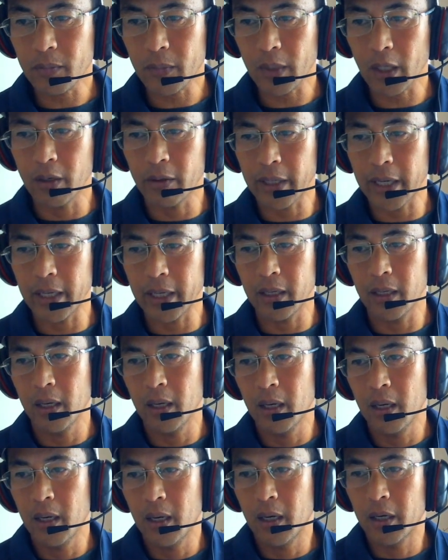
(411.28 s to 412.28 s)
Okay,
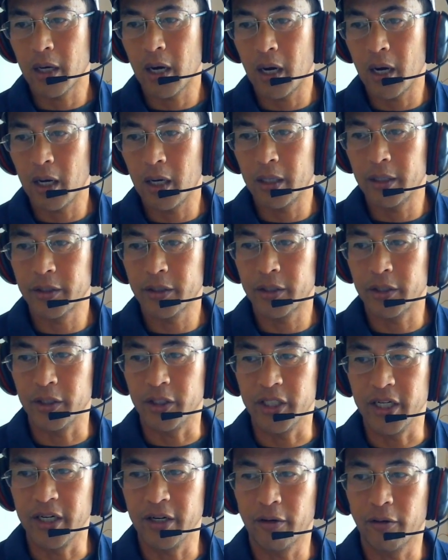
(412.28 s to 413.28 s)
cons:
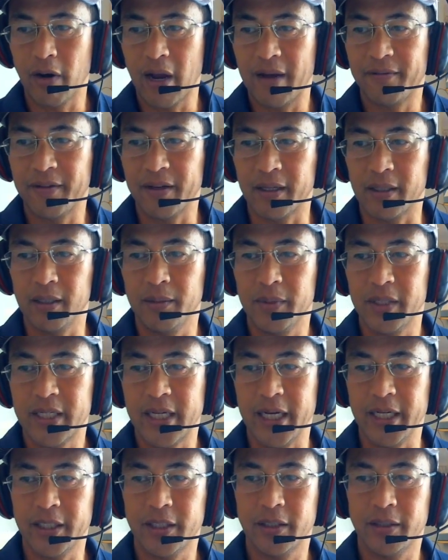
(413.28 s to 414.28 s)
geographic
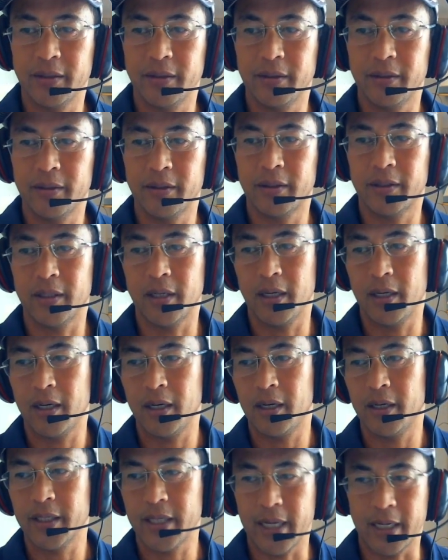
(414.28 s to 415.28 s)
limitations.
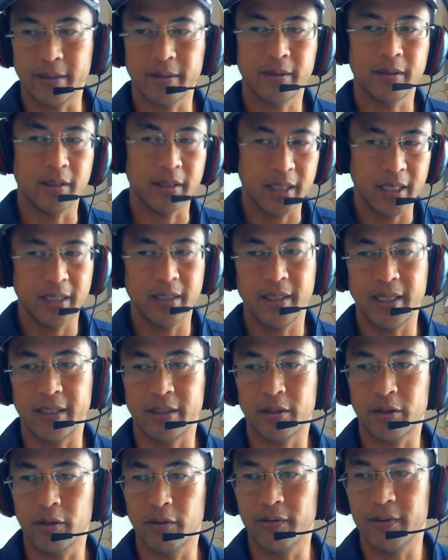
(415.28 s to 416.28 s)
Yes, again,
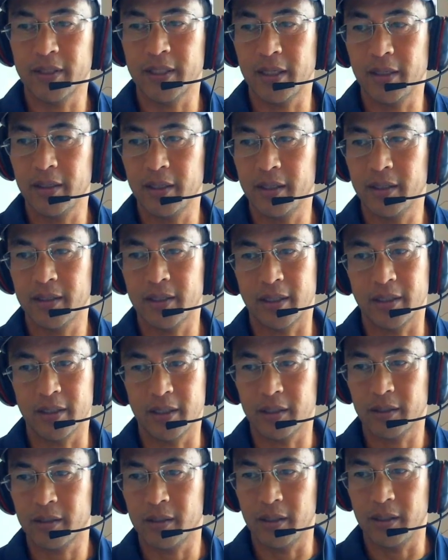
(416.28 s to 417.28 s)
that's service areas. I
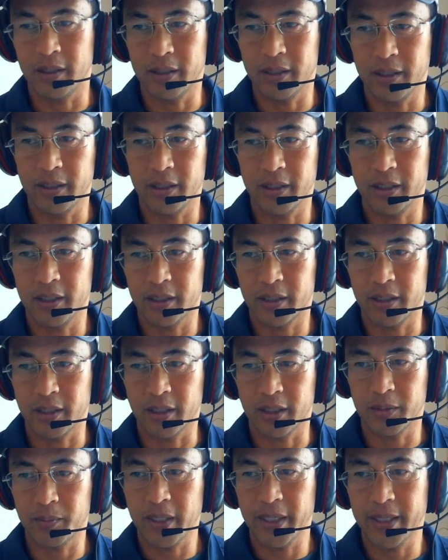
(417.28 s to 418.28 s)
just
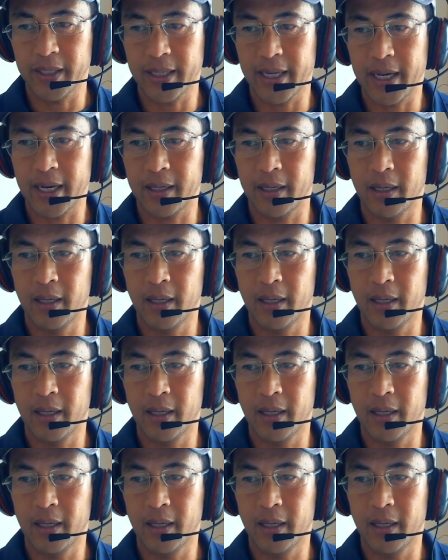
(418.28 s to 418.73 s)
explained that.